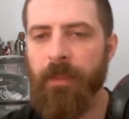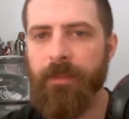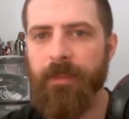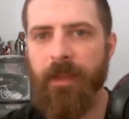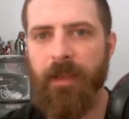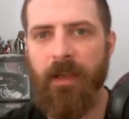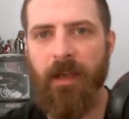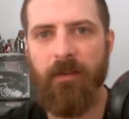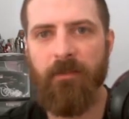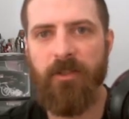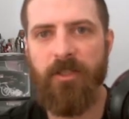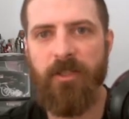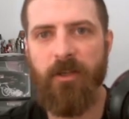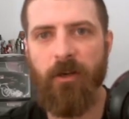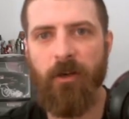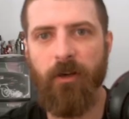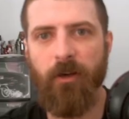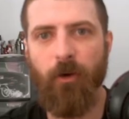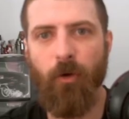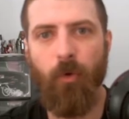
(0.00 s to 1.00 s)
have a
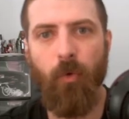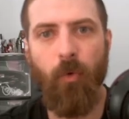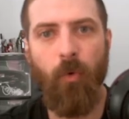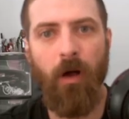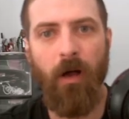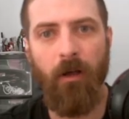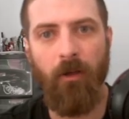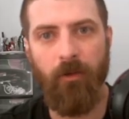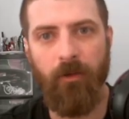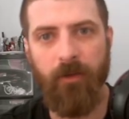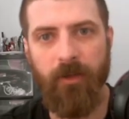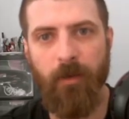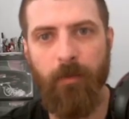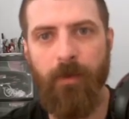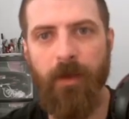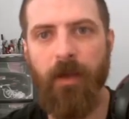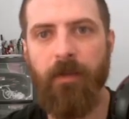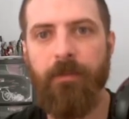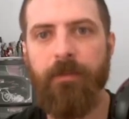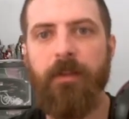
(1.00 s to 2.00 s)
certain quality
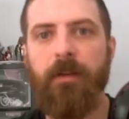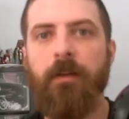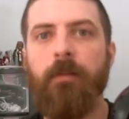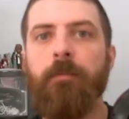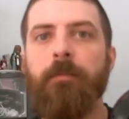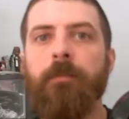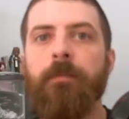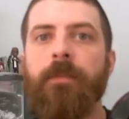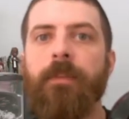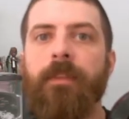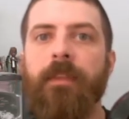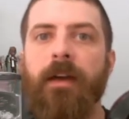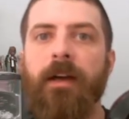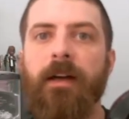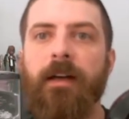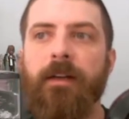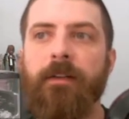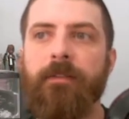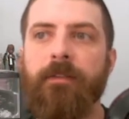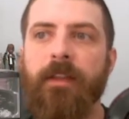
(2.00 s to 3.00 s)
about them
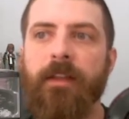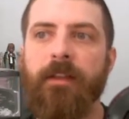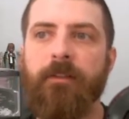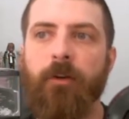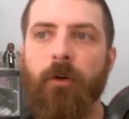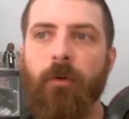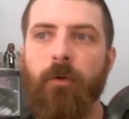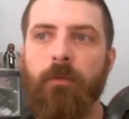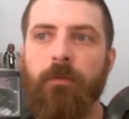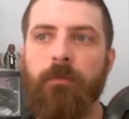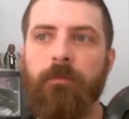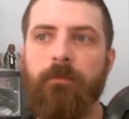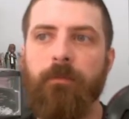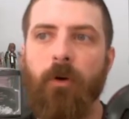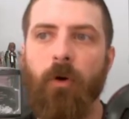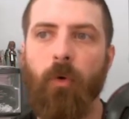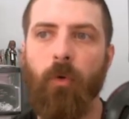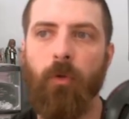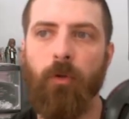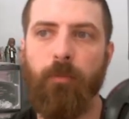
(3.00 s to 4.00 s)
that they don't
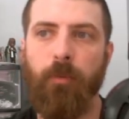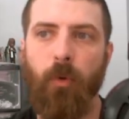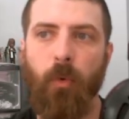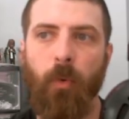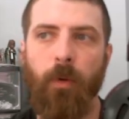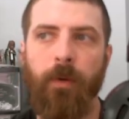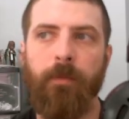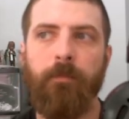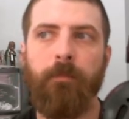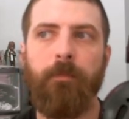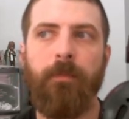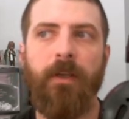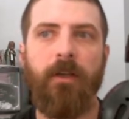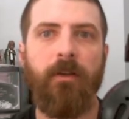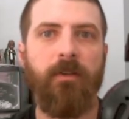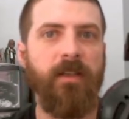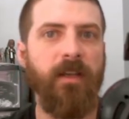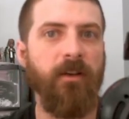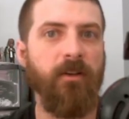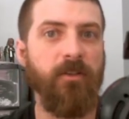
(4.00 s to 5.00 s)
hold a point
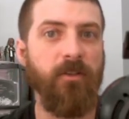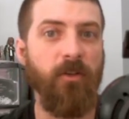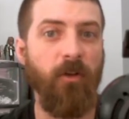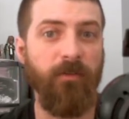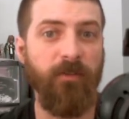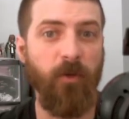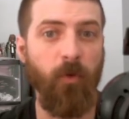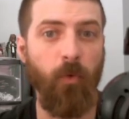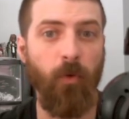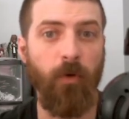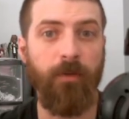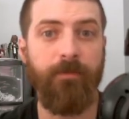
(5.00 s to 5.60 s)
because they are soft core.